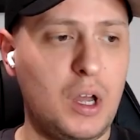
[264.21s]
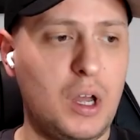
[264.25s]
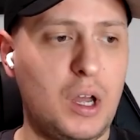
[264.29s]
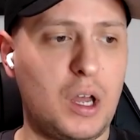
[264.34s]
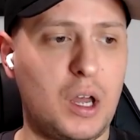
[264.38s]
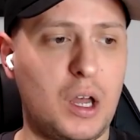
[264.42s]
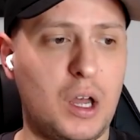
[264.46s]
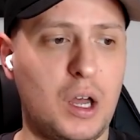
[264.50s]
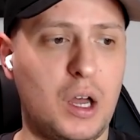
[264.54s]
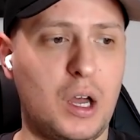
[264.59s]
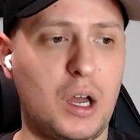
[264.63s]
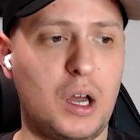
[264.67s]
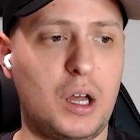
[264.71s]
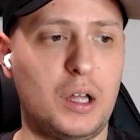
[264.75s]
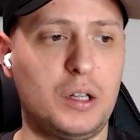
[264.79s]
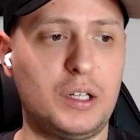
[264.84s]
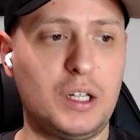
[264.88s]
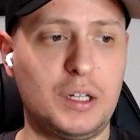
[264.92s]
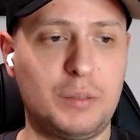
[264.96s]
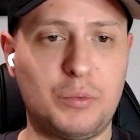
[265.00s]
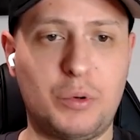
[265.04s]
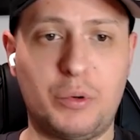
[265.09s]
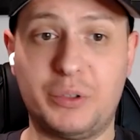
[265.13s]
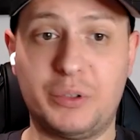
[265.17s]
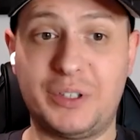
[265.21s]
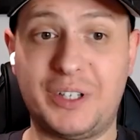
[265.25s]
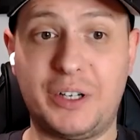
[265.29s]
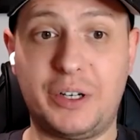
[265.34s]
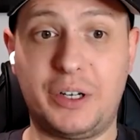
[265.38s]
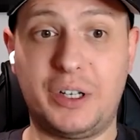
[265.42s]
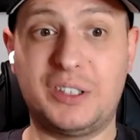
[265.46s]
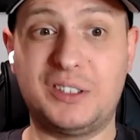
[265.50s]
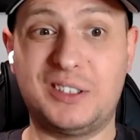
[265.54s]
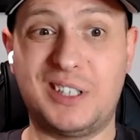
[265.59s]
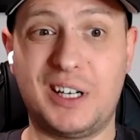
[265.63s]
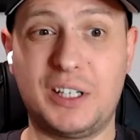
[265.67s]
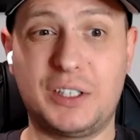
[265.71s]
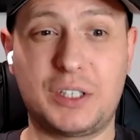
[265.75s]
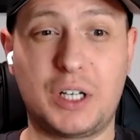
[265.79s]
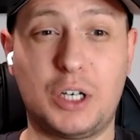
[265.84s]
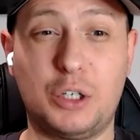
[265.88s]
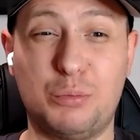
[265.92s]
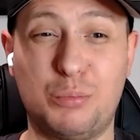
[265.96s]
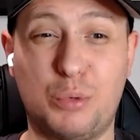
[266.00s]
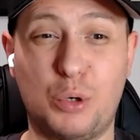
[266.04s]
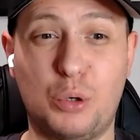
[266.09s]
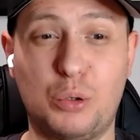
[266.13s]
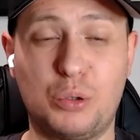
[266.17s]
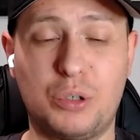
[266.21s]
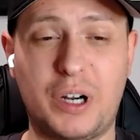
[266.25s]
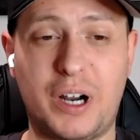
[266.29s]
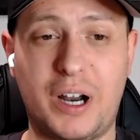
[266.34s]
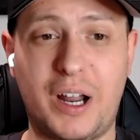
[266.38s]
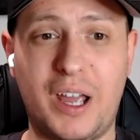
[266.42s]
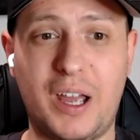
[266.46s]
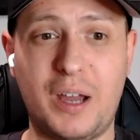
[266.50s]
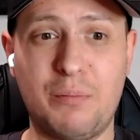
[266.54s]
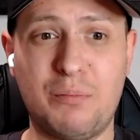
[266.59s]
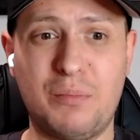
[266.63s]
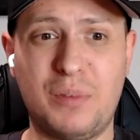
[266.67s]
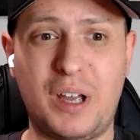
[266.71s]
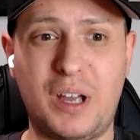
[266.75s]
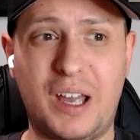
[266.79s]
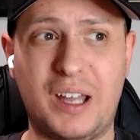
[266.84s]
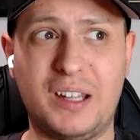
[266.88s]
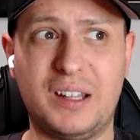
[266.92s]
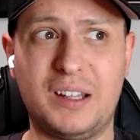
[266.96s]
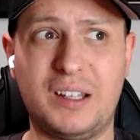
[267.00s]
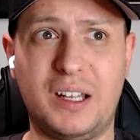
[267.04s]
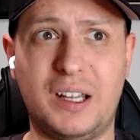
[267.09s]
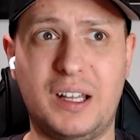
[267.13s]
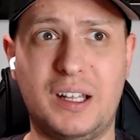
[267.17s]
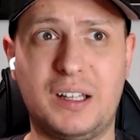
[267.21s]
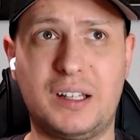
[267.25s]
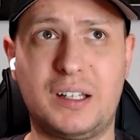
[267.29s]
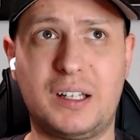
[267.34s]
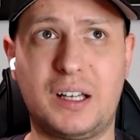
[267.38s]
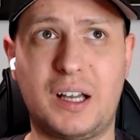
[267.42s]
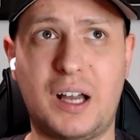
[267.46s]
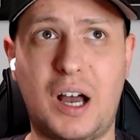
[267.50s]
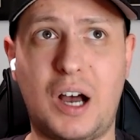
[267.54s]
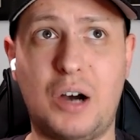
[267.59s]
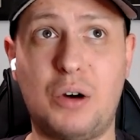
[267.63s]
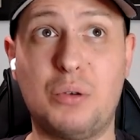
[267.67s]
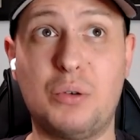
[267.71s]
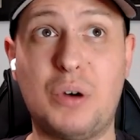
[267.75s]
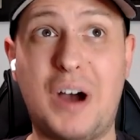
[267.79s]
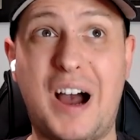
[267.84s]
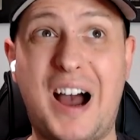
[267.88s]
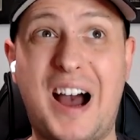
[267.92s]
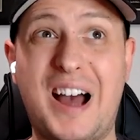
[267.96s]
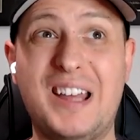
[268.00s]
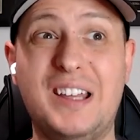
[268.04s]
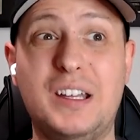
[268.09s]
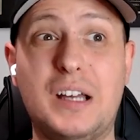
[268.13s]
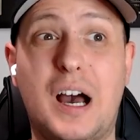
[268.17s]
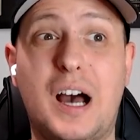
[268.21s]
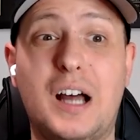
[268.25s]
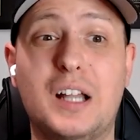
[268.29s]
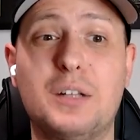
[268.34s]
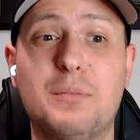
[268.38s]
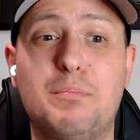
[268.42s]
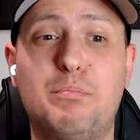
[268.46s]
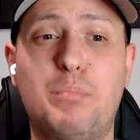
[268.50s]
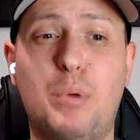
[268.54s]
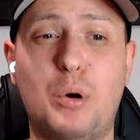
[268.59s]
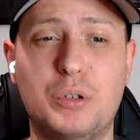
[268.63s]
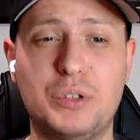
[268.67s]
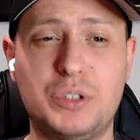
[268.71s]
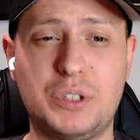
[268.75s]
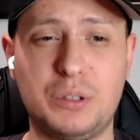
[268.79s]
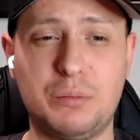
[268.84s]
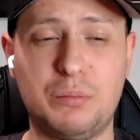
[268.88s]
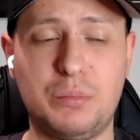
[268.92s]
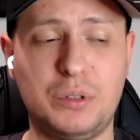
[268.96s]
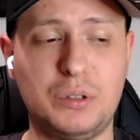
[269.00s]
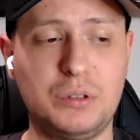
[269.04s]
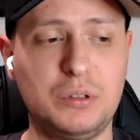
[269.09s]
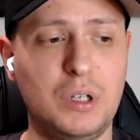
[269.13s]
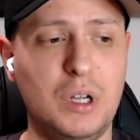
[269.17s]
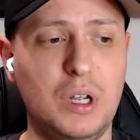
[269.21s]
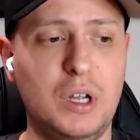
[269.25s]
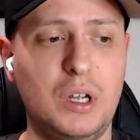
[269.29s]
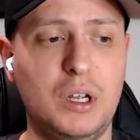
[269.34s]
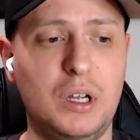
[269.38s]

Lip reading: That moment I realized how broke I am and that how impossible